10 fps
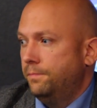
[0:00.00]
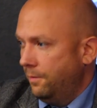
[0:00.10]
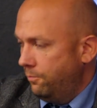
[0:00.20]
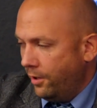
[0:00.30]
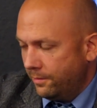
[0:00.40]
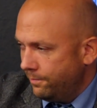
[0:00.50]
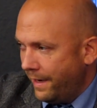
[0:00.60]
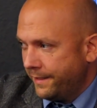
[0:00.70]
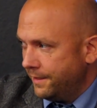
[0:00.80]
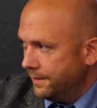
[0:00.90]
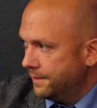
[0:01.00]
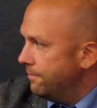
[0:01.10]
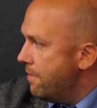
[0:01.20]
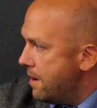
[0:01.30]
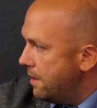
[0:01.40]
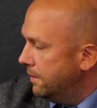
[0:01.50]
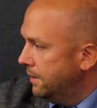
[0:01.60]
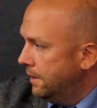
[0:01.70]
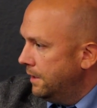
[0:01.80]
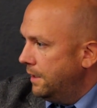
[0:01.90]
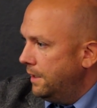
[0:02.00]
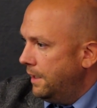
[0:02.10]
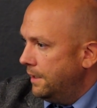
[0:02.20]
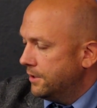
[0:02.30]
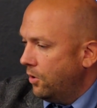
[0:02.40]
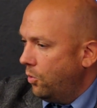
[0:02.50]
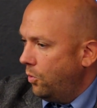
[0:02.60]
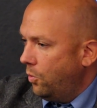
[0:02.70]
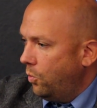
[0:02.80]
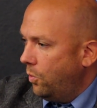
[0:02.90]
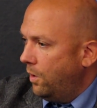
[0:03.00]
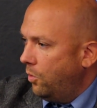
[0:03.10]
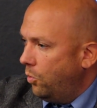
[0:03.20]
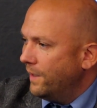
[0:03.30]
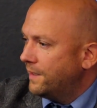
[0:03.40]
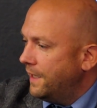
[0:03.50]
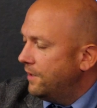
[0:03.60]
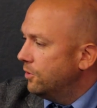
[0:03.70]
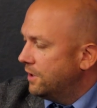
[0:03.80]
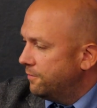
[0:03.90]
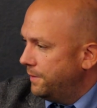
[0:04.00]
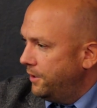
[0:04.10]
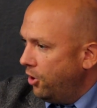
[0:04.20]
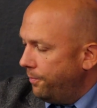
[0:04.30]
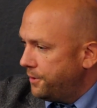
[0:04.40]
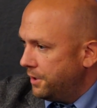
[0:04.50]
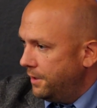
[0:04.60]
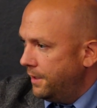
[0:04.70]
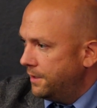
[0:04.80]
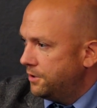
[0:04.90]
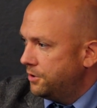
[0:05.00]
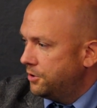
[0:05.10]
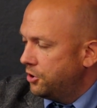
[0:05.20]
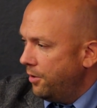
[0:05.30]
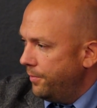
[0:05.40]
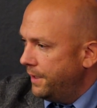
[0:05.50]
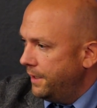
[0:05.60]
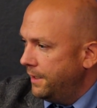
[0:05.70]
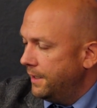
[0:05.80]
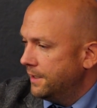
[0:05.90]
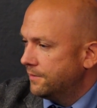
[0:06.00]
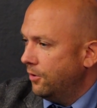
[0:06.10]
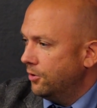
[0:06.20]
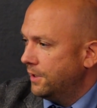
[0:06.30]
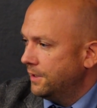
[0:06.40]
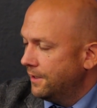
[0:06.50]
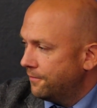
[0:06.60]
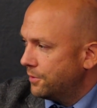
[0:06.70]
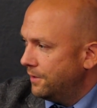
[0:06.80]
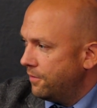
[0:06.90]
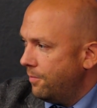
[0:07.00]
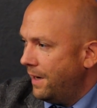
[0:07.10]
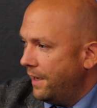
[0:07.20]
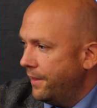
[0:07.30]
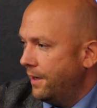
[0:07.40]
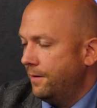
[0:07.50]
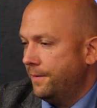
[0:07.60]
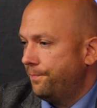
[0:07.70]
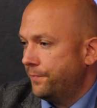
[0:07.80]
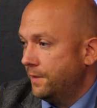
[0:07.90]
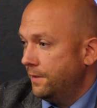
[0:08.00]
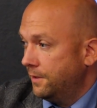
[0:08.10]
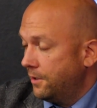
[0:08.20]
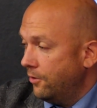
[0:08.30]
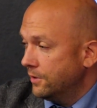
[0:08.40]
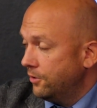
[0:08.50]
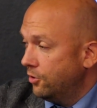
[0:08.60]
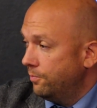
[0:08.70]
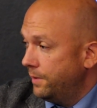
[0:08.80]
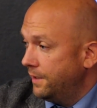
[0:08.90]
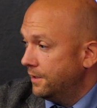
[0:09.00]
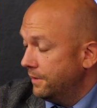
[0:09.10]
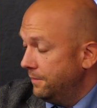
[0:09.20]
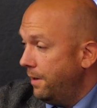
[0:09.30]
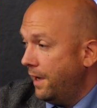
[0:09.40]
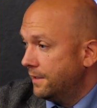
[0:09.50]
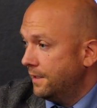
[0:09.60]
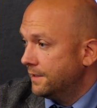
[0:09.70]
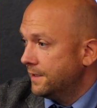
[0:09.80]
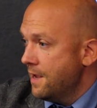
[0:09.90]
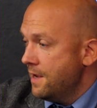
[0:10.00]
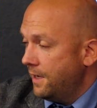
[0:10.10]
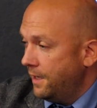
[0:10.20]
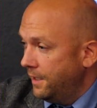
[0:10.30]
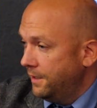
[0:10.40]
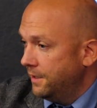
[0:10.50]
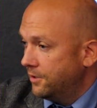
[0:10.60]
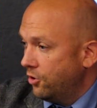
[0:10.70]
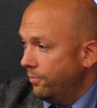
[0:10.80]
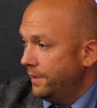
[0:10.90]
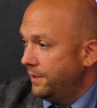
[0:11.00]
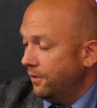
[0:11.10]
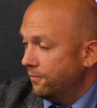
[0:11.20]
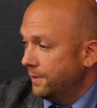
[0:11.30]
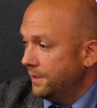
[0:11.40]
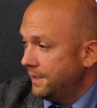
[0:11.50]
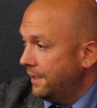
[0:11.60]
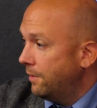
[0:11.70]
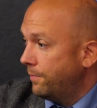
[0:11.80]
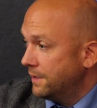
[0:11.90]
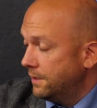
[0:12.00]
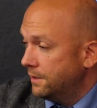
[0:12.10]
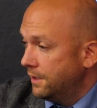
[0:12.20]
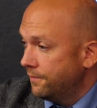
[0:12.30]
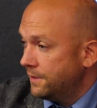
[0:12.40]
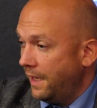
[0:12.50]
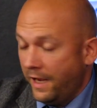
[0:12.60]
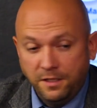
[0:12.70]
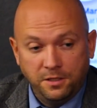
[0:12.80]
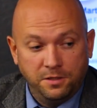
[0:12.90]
Important partners. Yeah. So what then would have been the option that Germany is voting different from other close European Quint partners in the Committee of Ministerial Representatives, and